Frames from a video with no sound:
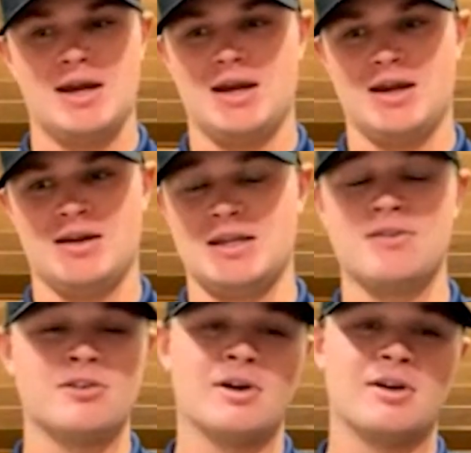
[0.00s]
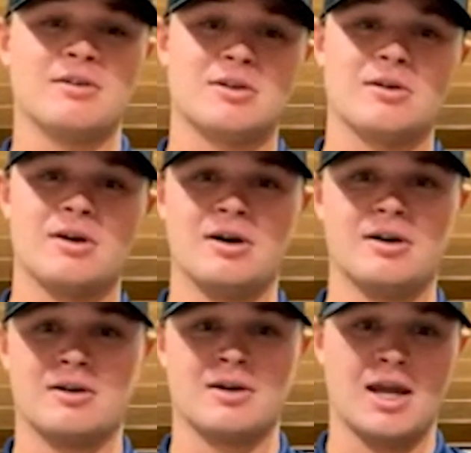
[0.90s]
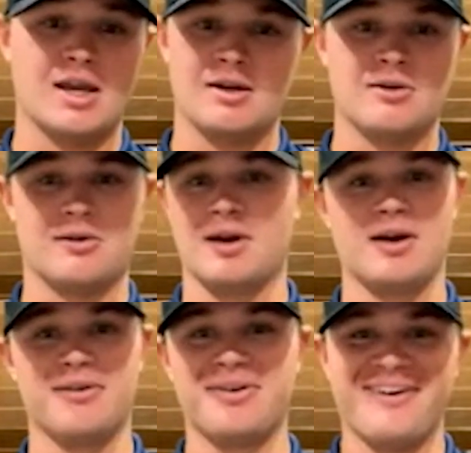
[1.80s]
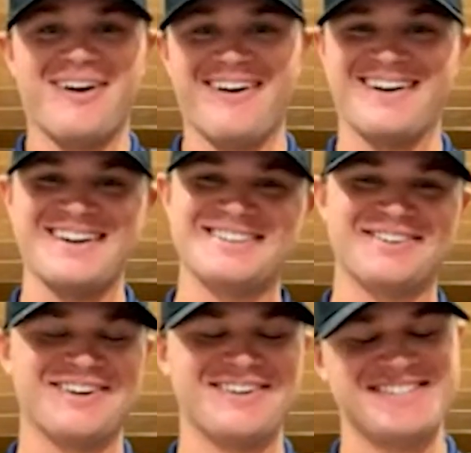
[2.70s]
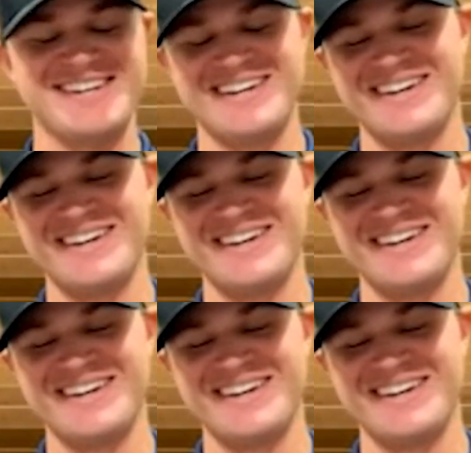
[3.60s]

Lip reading: And even though I don't throw 108 or however hard he throws,